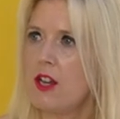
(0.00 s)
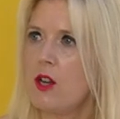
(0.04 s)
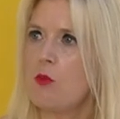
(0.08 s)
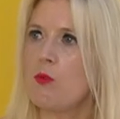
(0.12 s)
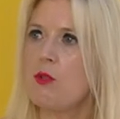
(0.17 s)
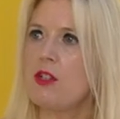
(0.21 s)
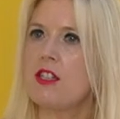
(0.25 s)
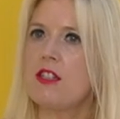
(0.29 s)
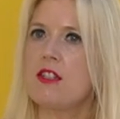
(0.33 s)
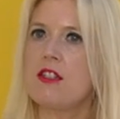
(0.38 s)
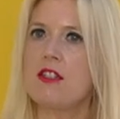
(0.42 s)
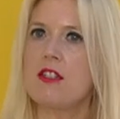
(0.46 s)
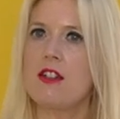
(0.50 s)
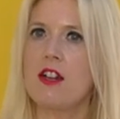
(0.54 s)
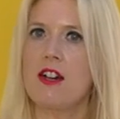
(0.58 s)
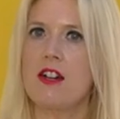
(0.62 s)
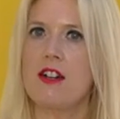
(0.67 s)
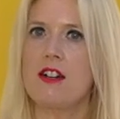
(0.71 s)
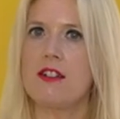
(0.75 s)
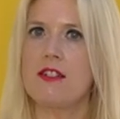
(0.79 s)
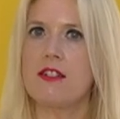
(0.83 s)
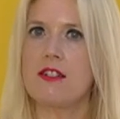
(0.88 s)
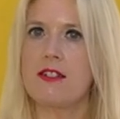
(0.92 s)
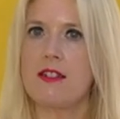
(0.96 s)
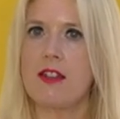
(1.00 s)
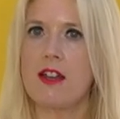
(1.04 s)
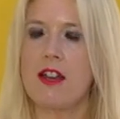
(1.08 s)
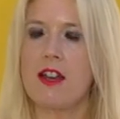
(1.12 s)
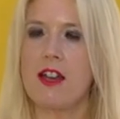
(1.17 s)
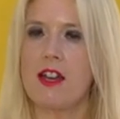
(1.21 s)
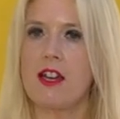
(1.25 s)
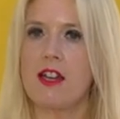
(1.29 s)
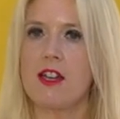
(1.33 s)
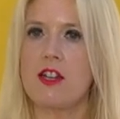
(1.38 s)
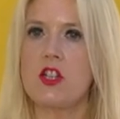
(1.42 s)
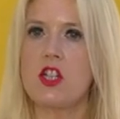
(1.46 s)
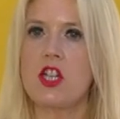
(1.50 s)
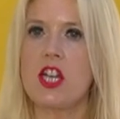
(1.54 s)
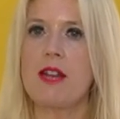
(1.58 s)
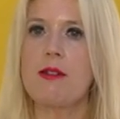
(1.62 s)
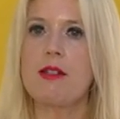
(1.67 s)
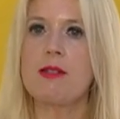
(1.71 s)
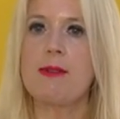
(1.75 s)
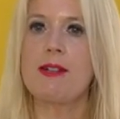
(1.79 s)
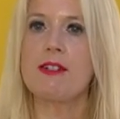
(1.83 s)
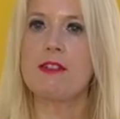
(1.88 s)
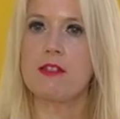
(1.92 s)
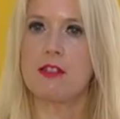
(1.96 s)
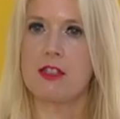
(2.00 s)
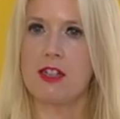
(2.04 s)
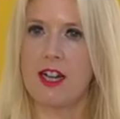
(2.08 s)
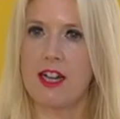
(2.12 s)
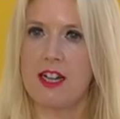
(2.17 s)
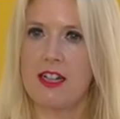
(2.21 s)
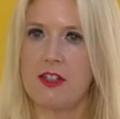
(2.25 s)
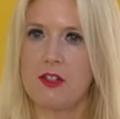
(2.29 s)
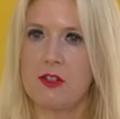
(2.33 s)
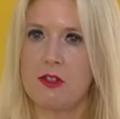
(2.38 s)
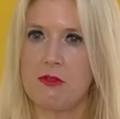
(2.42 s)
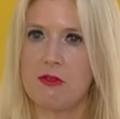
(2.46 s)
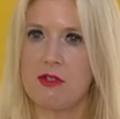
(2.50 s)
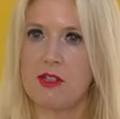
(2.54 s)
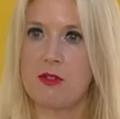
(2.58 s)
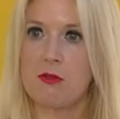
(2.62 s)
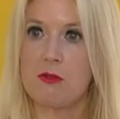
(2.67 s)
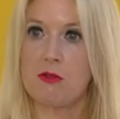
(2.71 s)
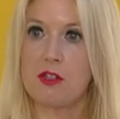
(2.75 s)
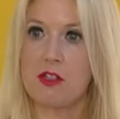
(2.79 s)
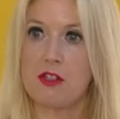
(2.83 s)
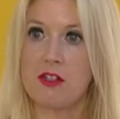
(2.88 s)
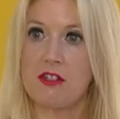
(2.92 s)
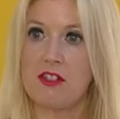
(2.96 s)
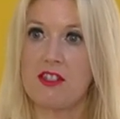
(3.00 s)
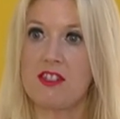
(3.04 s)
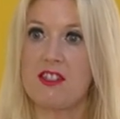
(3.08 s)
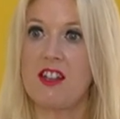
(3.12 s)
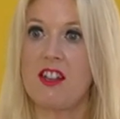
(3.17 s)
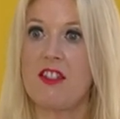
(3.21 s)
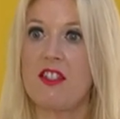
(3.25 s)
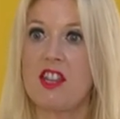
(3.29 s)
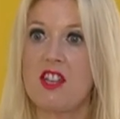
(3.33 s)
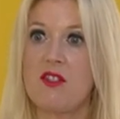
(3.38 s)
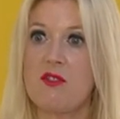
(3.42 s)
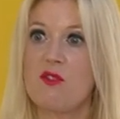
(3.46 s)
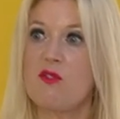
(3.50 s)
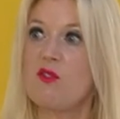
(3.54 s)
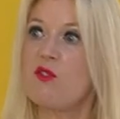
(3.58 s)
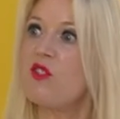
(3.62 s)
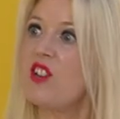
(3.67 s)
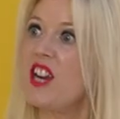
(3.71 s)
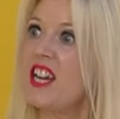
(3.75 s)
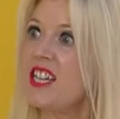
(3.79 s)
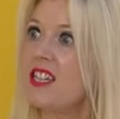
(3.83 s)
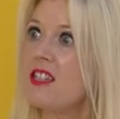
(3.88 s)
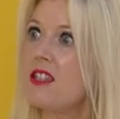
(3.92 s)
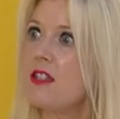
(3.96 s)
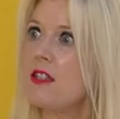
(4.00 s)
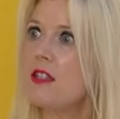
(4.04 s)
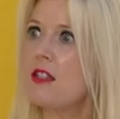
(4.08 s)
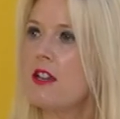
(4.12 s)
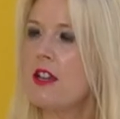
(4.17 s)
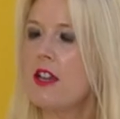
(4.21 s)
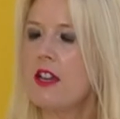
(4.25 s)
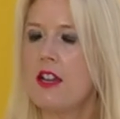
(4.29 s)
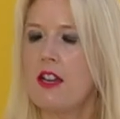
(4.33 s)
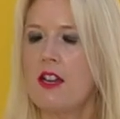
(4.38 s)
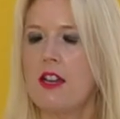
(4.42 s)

which stars uh, James Michael Tyler, who is also known as Gunther from Friends. Okay.